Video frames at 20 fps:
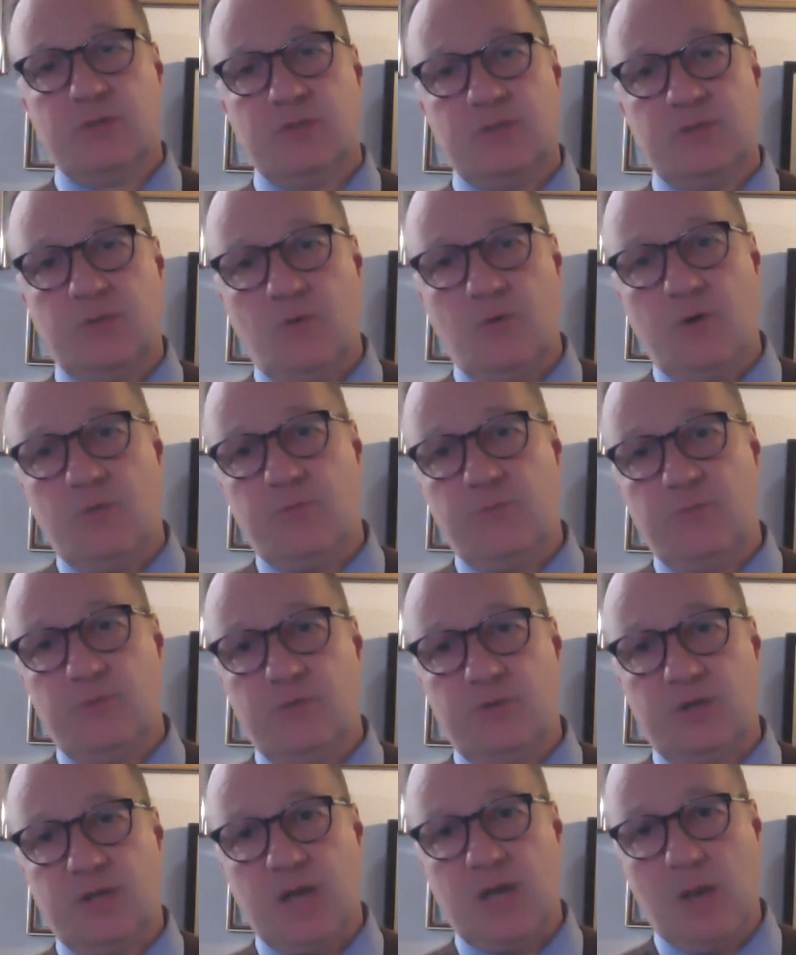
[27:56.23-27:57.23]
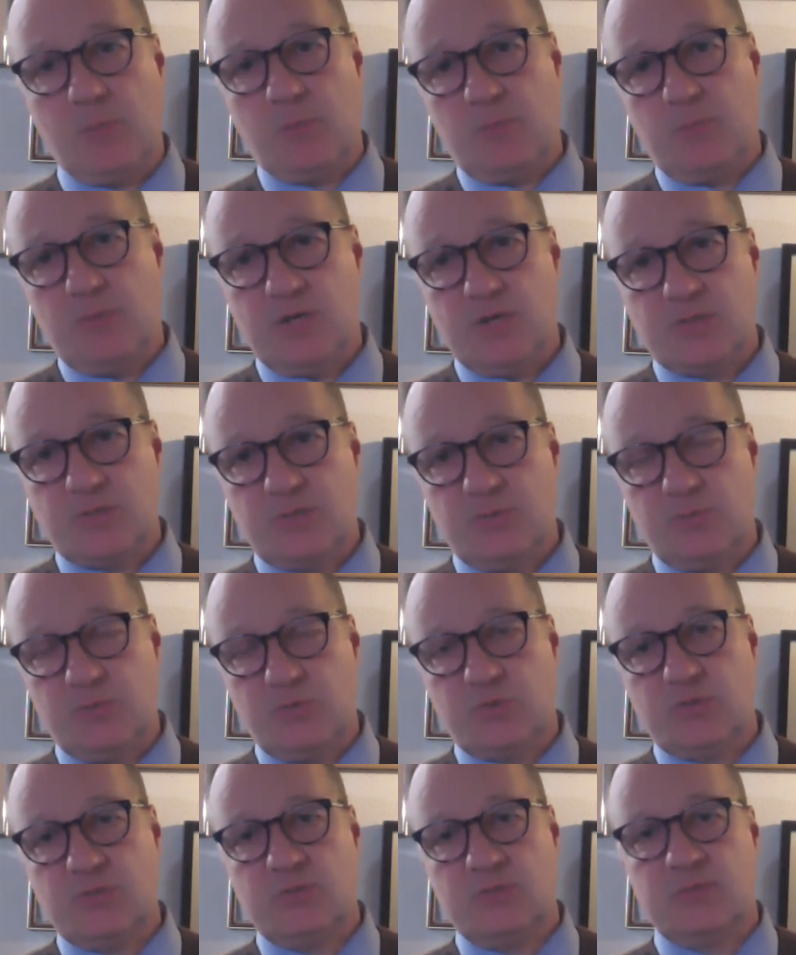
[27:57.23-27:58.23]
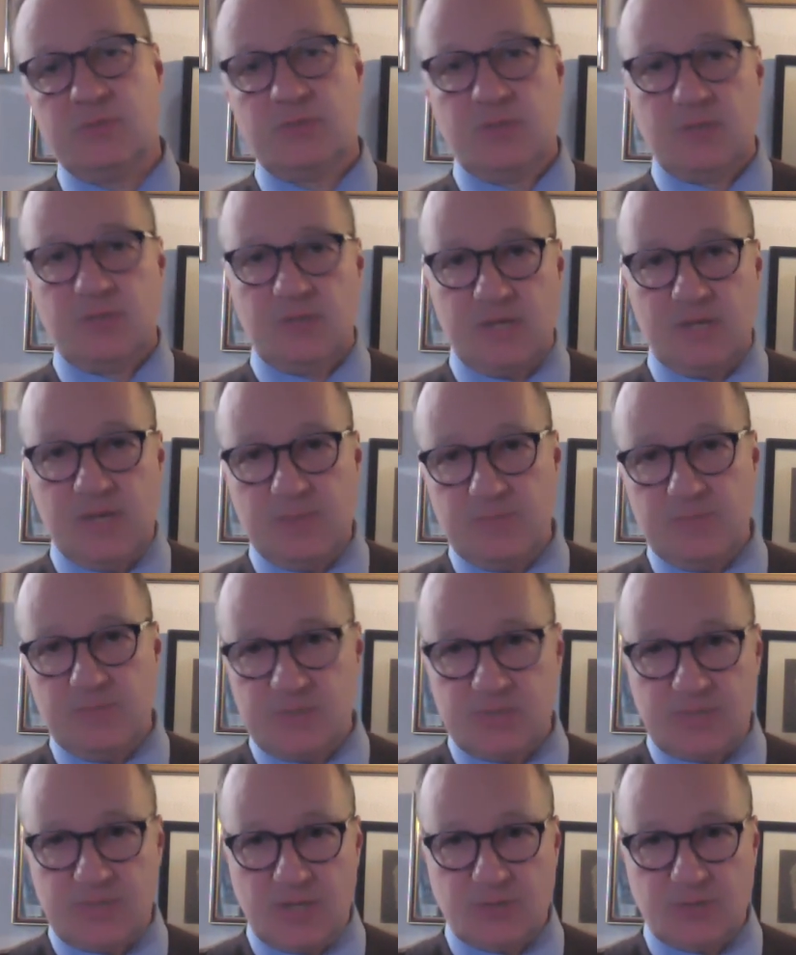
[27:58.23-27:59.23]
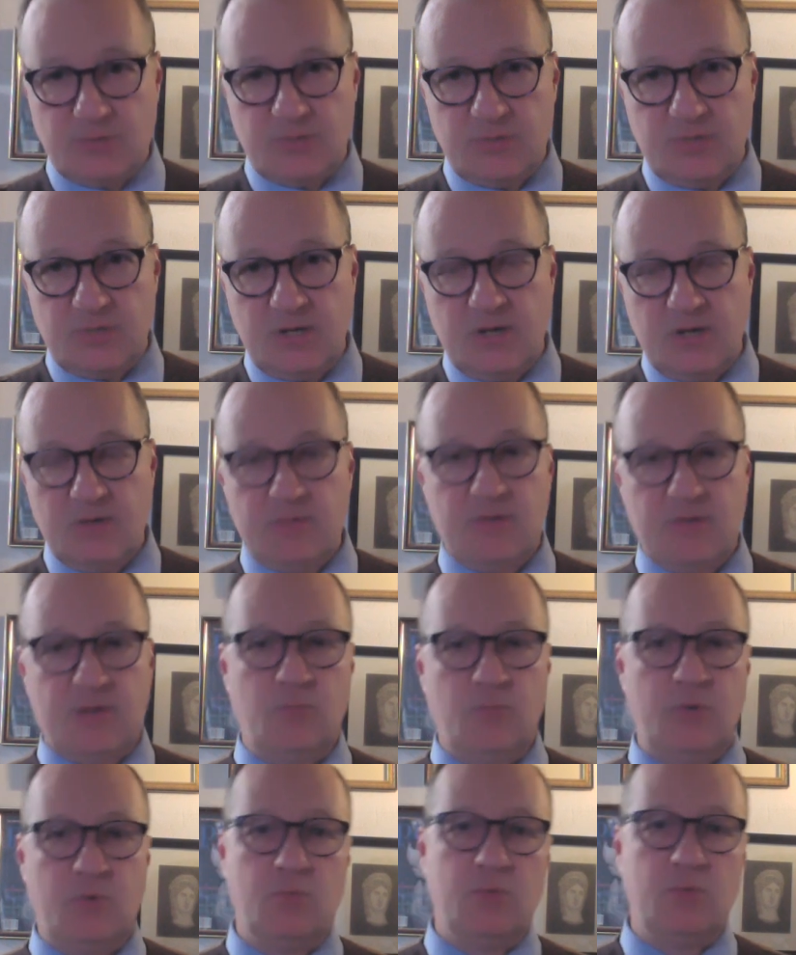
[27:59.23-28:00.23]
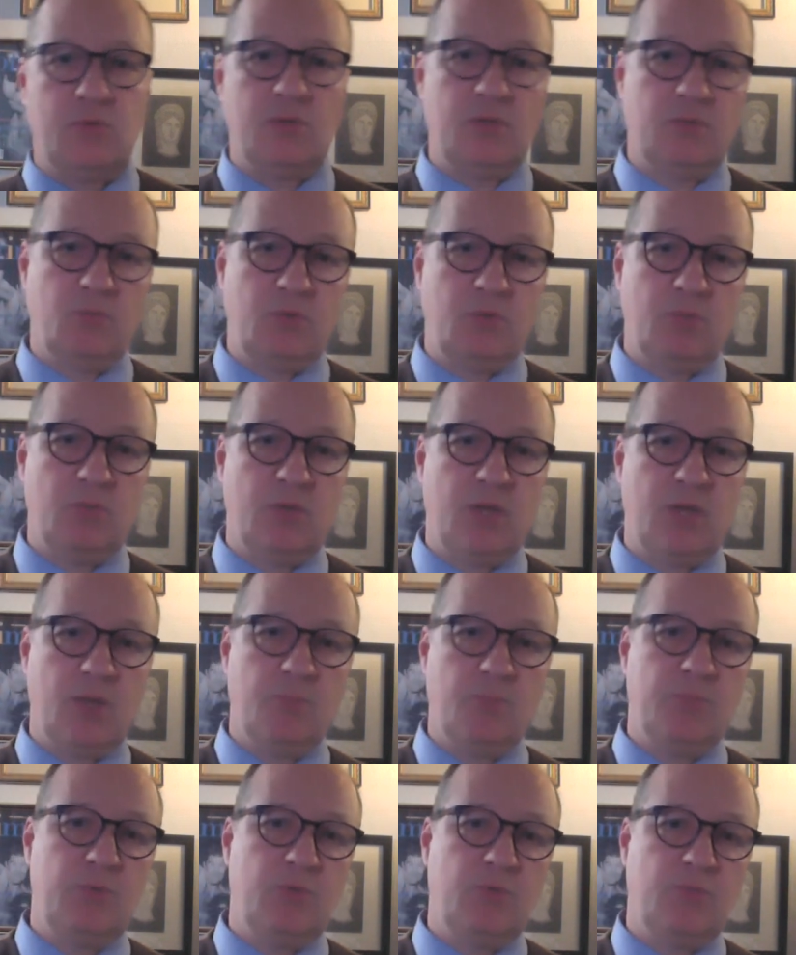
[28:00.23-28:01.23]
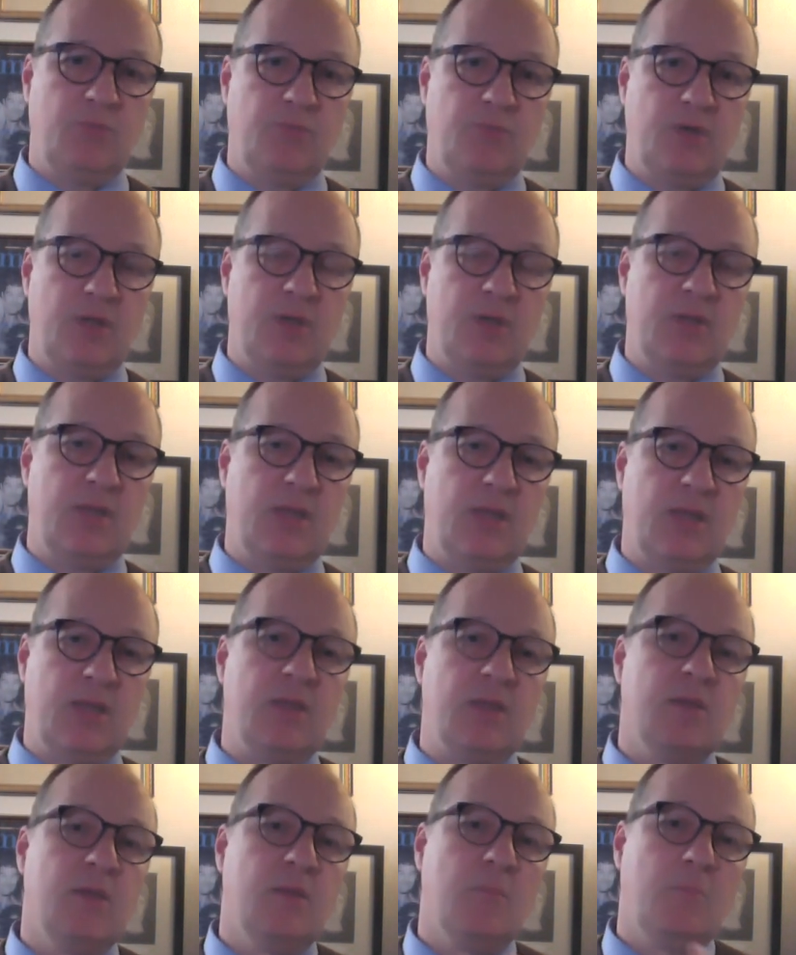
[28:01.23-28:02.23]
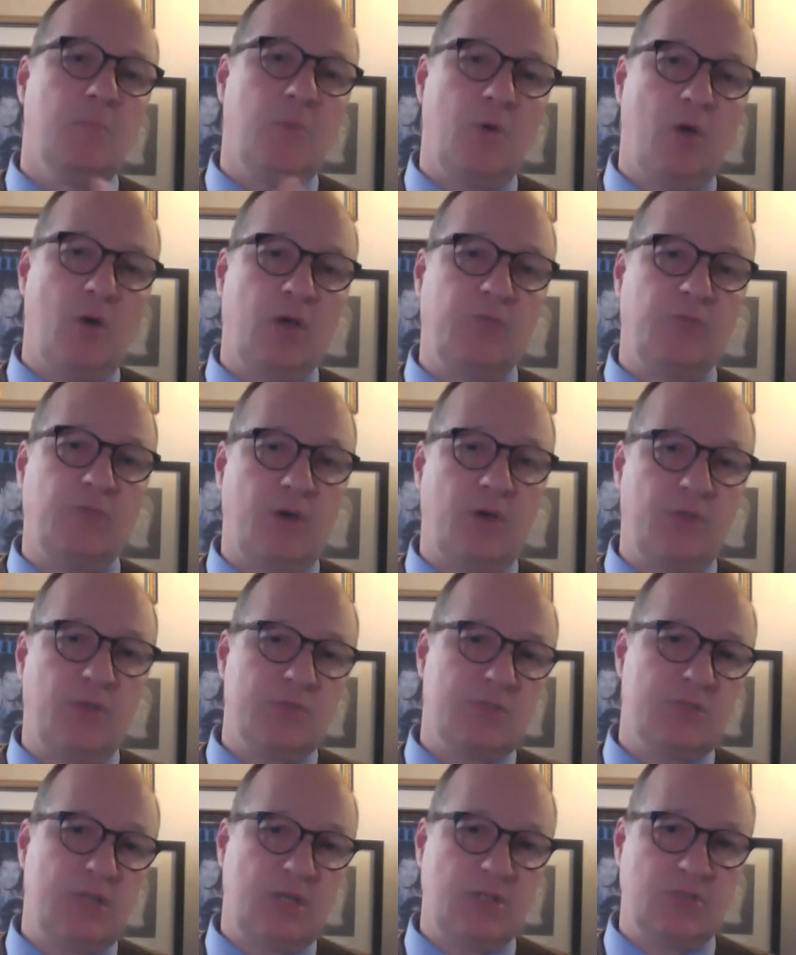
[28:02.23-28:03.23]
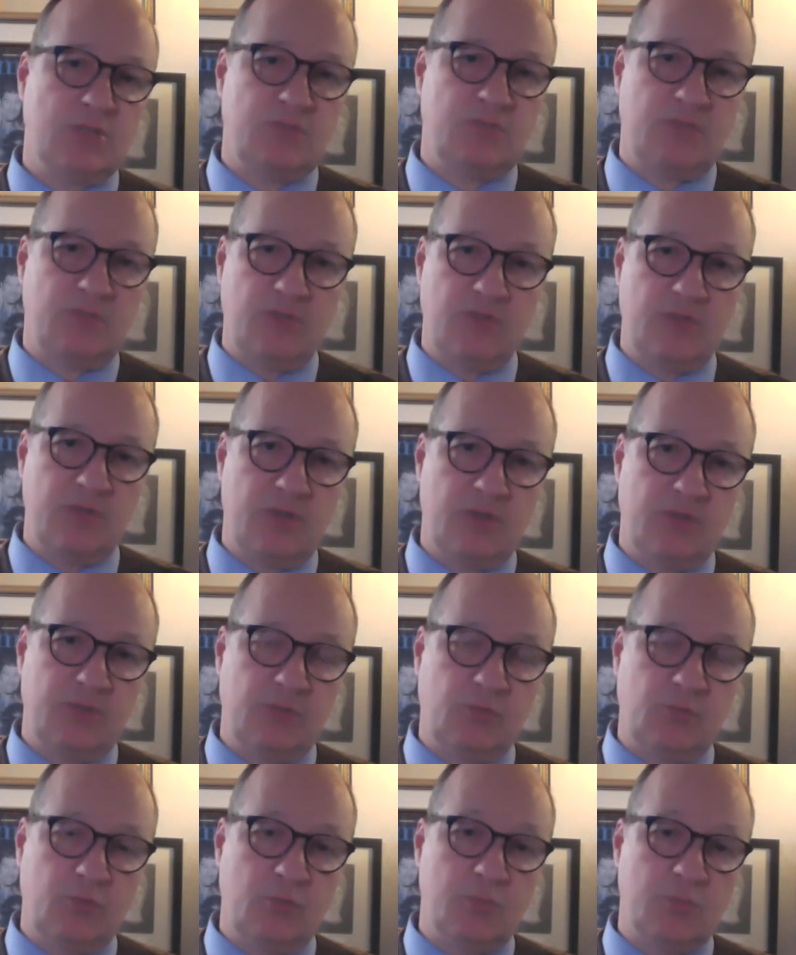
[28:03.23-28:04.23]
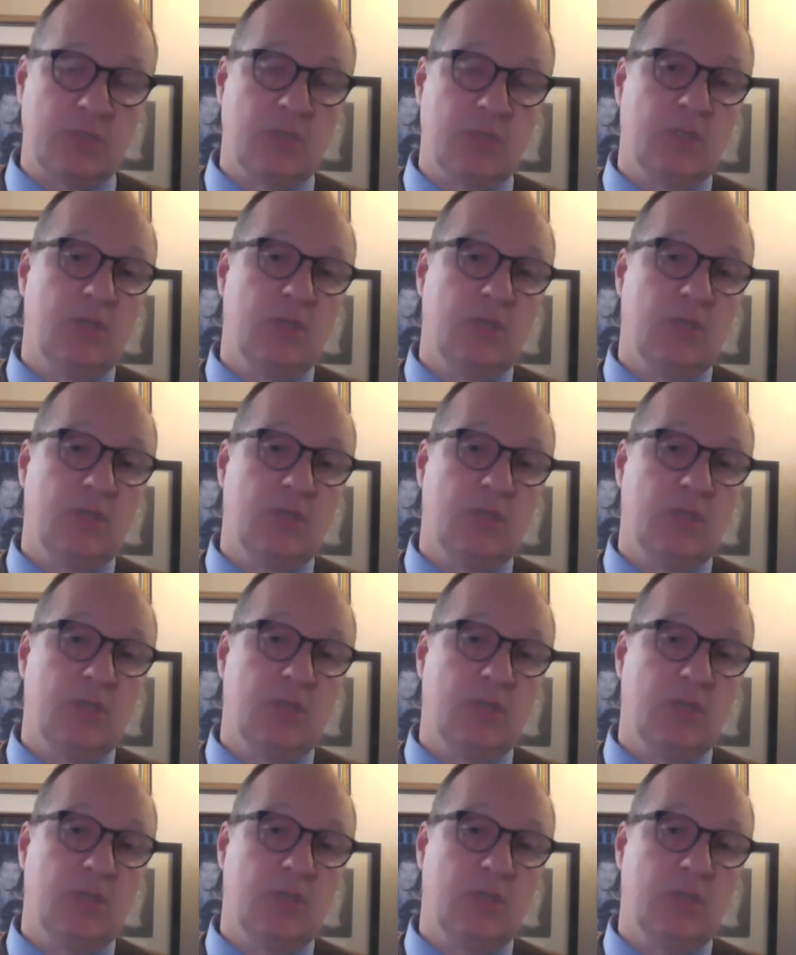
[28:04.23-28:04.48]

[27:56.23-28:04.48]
They offered a compromise solution: keep the statue there, and we will we will help you fund a park for other statues of other ethnic groups.